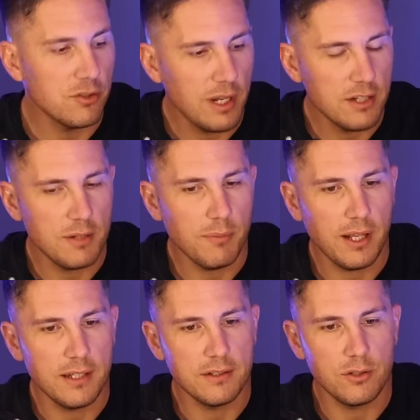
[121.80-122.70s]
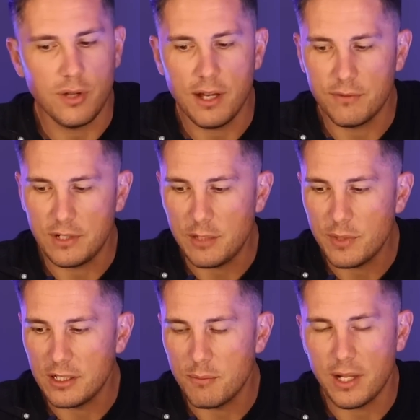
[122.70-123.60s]
strategy in place? Do you have an
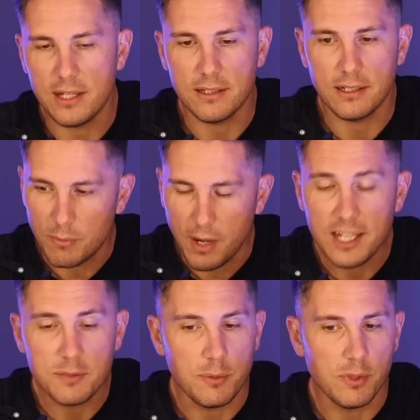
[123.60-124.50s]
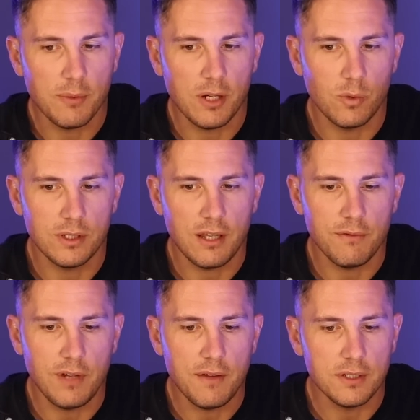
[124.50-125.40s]
email in place that reminds people about what
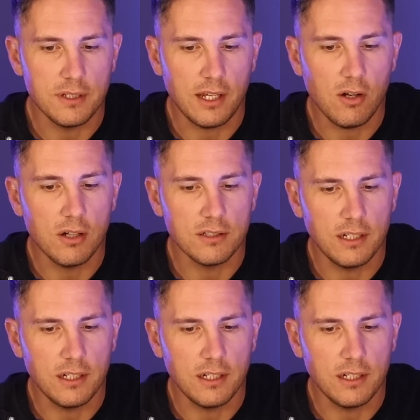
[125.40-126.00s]
they've left in their carts?